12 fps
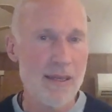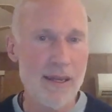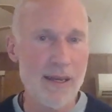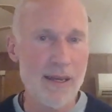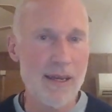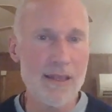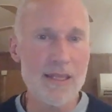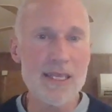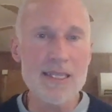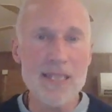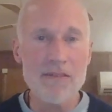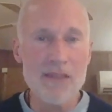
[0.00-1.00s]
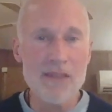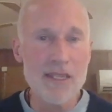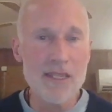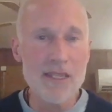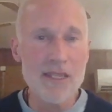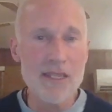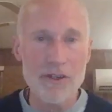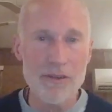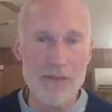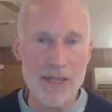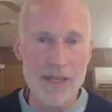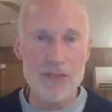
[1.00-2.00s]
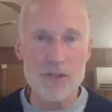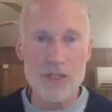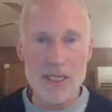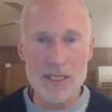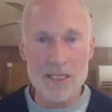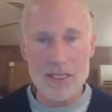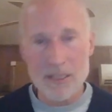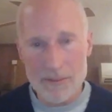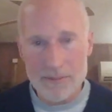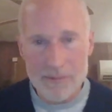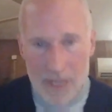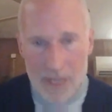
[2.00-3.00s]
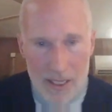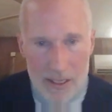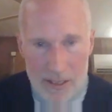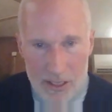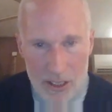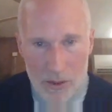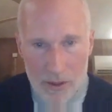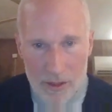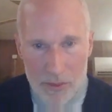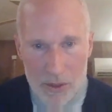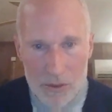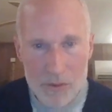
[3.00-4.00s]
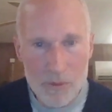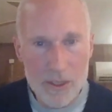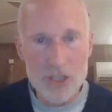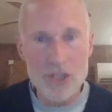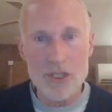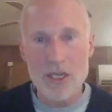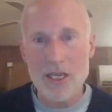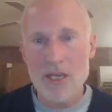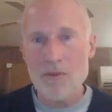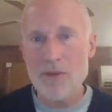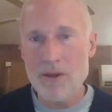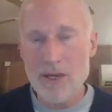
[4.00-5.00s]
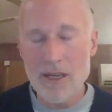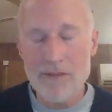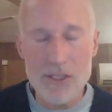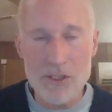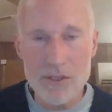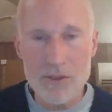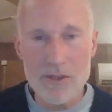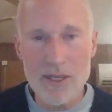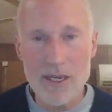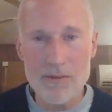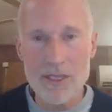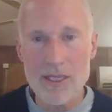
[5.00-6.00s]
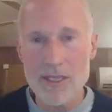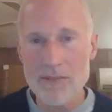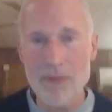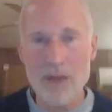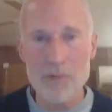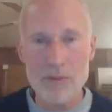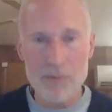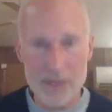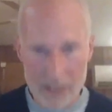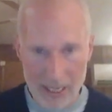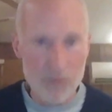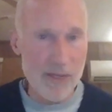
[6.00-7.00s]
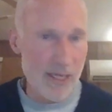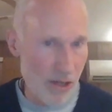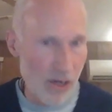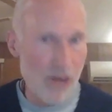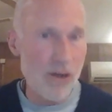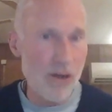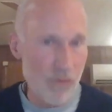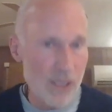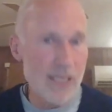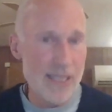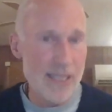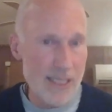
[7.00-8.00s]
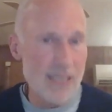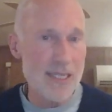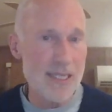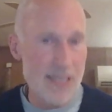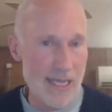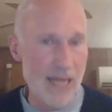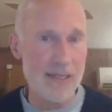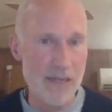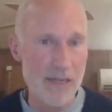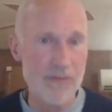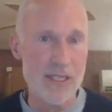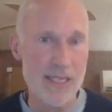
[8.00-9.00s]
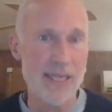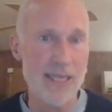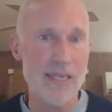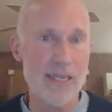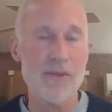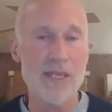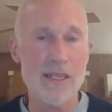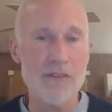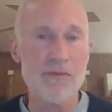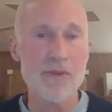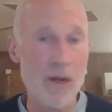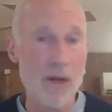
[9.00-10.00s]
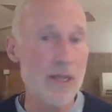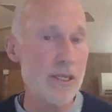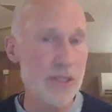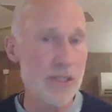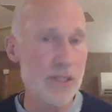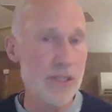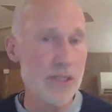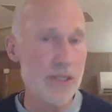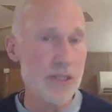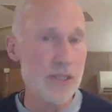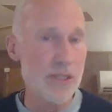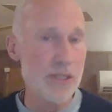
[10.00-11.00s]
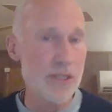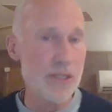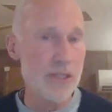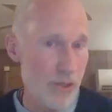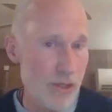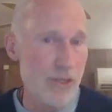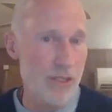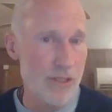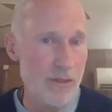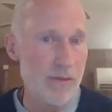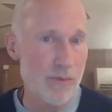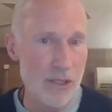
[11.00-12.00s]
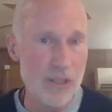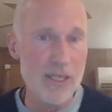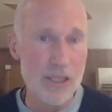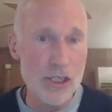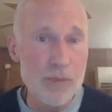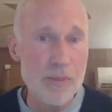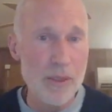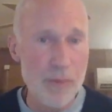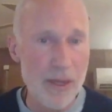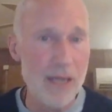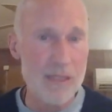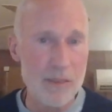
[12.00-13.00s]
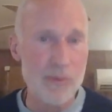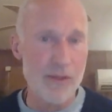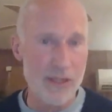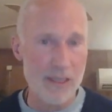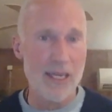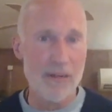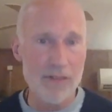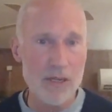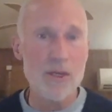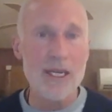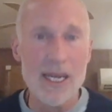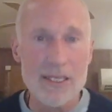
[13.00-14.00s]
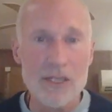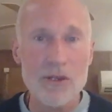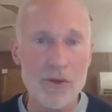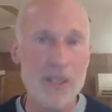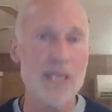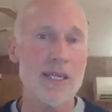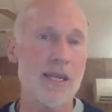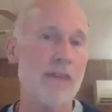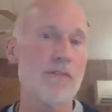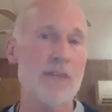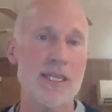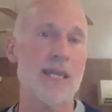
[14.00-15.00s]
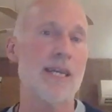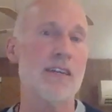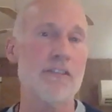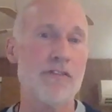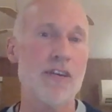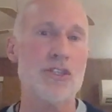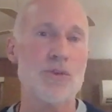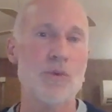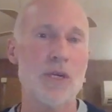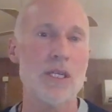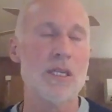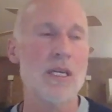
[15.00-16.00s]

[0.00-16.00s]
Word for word: uh, these kind of things for the astronauts to to go to the moon, which we don't have to do that. We can probably we can all really get a salad every day if we if we wanted to. Every we could we could it could be possible that everyone has a green every day, a fresh one.